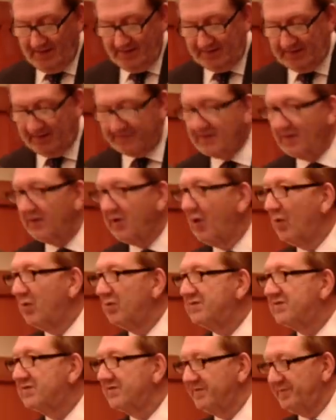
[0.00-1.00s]
than the
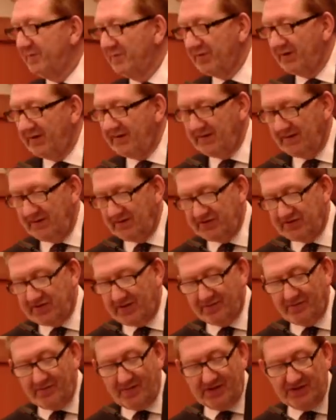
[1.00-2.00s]
loads of money
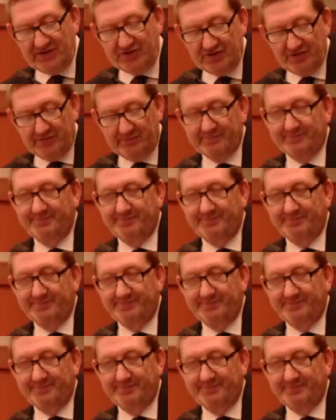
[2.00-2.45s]
generation.